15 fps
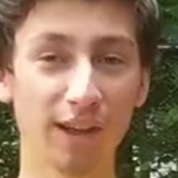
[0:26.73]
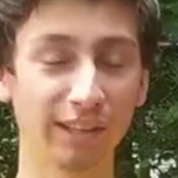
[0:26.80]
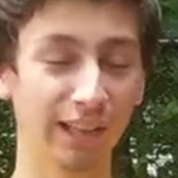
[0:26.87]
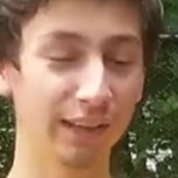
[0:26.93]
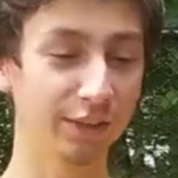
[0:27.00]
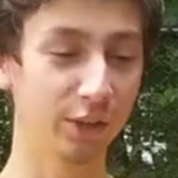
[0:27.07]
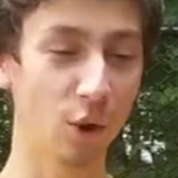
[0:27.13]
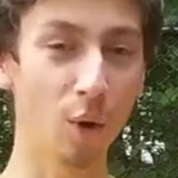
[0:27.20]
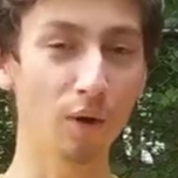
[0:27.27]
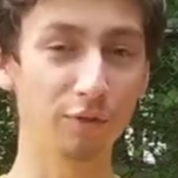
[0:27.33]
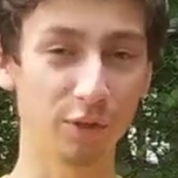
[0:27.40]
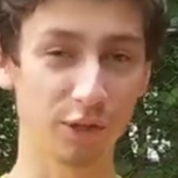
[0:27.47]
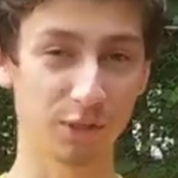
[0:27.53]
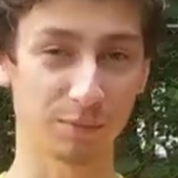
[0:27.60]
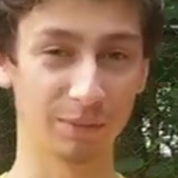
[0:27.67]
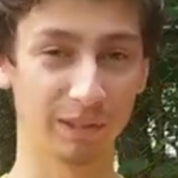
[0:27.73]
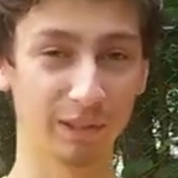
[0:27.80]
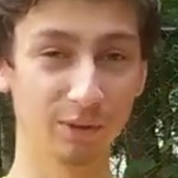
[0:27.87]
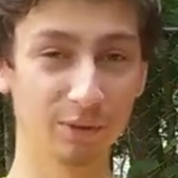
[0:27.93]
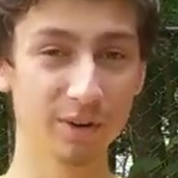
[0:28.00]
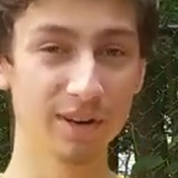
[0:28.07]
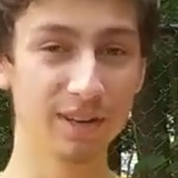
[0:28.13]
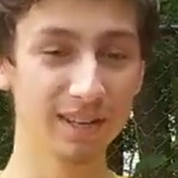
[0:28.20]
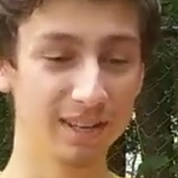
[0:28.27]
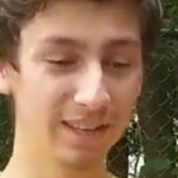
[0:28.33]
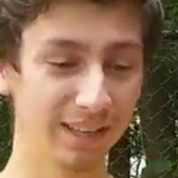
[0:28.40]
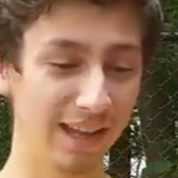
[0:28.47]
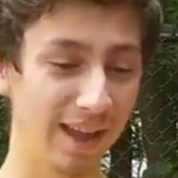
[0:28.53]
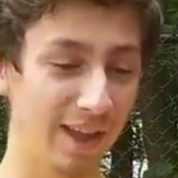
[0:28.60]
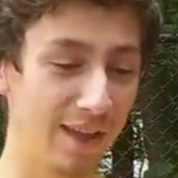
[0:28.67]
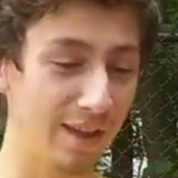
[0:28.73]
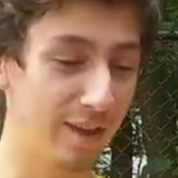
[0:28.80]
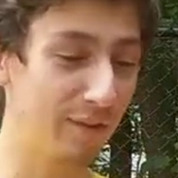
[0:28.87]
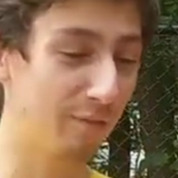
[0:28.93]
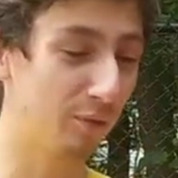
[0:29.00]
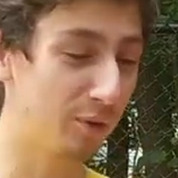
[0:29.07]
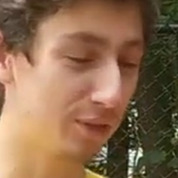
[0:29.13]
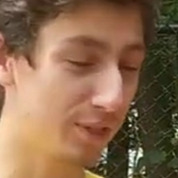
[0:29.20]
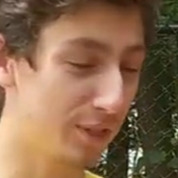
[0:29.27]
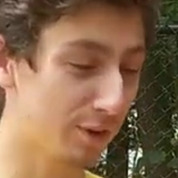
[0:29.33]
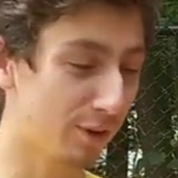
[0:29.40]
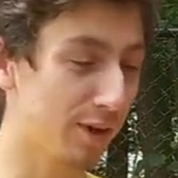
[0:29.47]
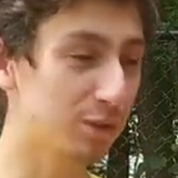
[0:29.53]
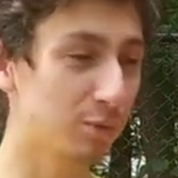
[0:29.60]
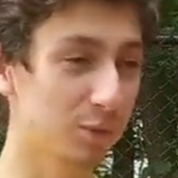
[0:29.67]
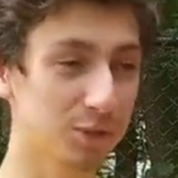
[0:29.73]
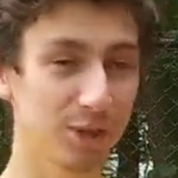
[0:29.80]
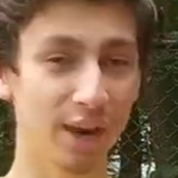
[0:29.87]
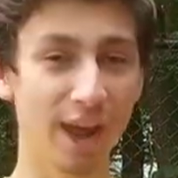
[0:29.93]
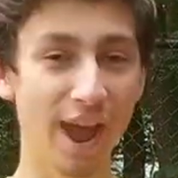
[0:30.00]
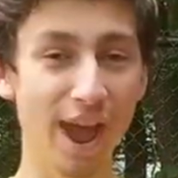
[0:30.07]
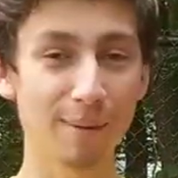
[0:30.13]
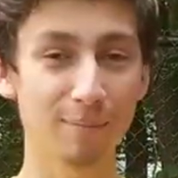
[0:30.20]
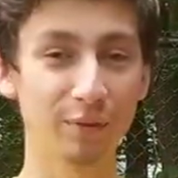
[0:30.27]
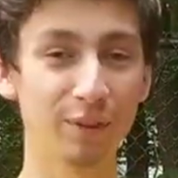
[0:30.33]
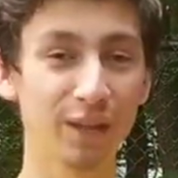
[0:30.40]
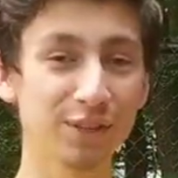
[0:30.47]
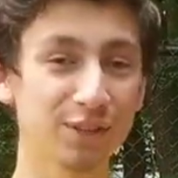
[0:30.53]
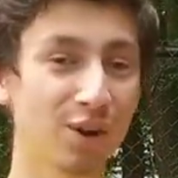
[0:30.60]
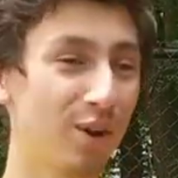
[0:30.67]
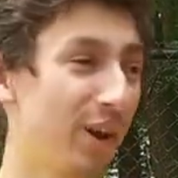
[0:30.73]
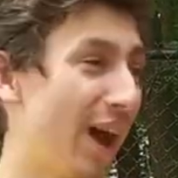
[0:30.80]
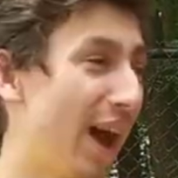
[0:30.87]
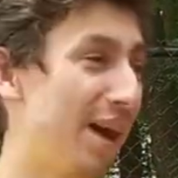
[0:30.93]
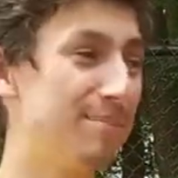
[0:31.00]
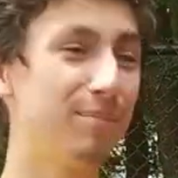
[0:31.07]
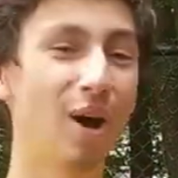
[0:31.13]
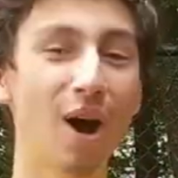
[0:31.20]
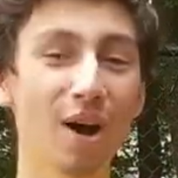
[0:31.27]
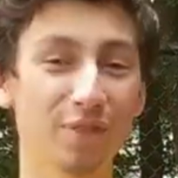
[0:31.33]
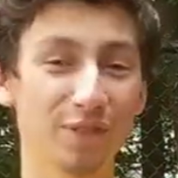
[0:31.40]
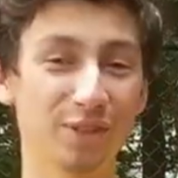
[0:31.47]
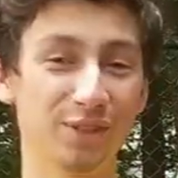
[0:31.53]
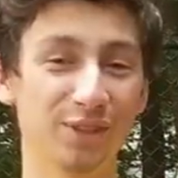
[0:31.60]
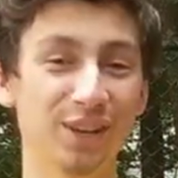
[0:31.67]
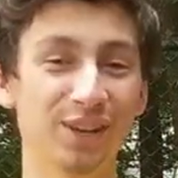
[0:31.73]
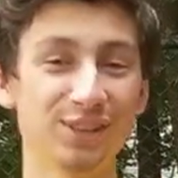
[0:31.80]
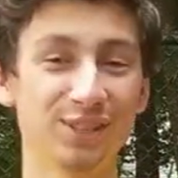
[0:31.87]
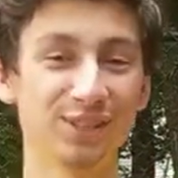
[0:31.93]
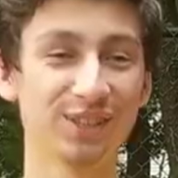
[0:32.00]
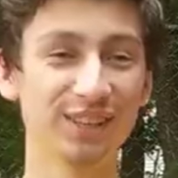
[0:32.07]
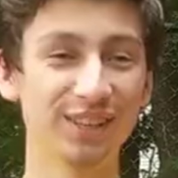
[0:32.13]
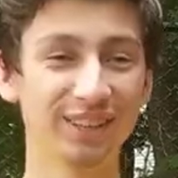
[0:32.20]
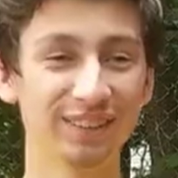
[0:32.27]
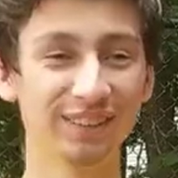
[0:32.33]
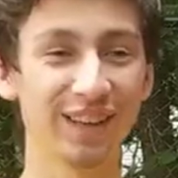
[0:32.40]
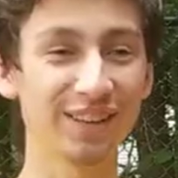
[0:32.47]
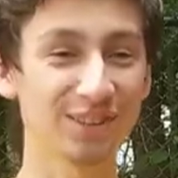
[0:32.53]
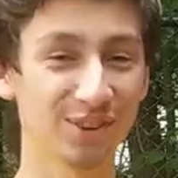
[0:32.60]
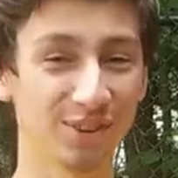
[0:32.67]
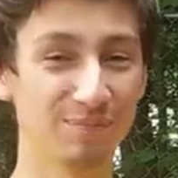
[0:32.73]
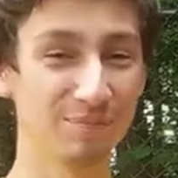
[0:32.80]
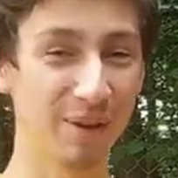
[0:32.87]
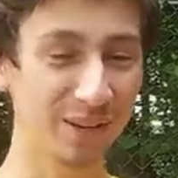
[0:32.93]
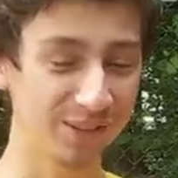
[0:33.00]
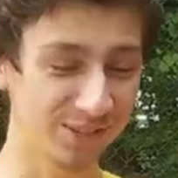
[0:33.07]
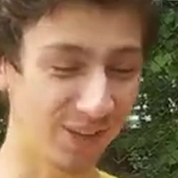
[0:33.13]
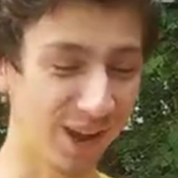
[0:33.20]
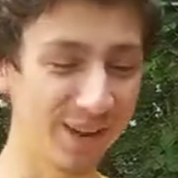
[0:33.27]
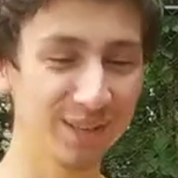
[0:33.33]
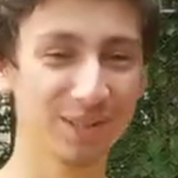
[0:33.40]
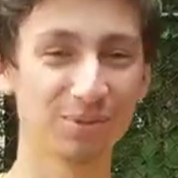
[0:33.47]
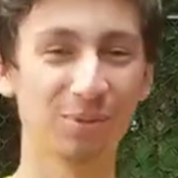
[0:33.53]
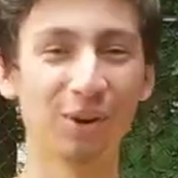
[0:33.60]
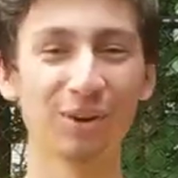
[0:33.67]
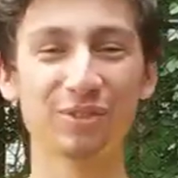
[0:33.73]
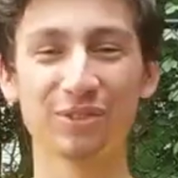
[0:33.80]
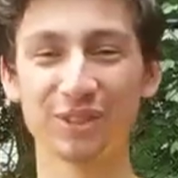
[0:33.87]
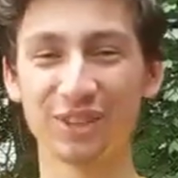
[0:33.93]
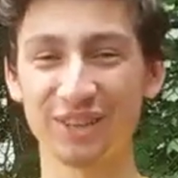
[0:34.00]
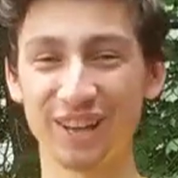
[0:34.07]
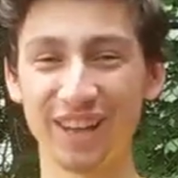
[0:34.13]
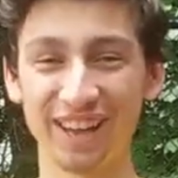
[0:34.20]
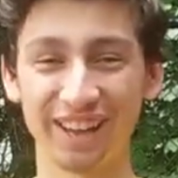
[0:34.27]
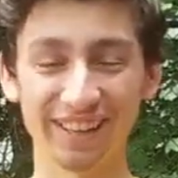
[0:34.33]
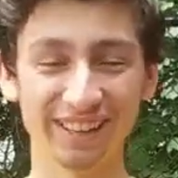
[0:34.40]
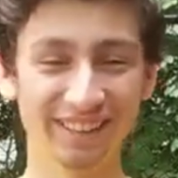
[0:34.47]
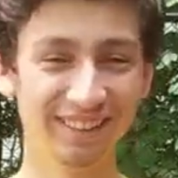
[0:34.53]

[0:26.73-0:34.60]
I let go of this balloon? If we theorize what's going to happen, that's called a hypothesis. That's our big science word for the day.